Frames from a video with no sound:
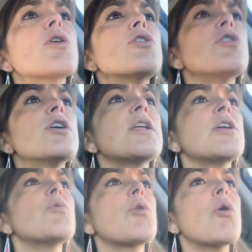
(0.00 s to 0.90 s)
good,
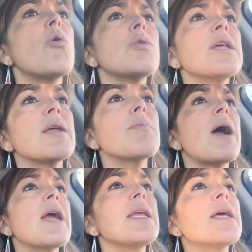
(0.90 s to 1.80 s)
that you are holy and
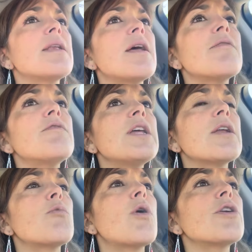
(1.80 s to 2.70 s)
mighty and lovely
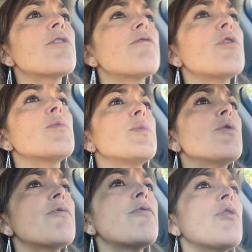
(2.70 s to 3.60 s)
and wonderful and
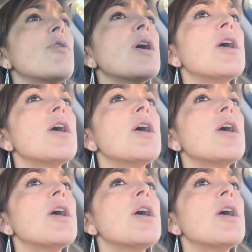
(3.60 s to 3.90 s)
beautiful.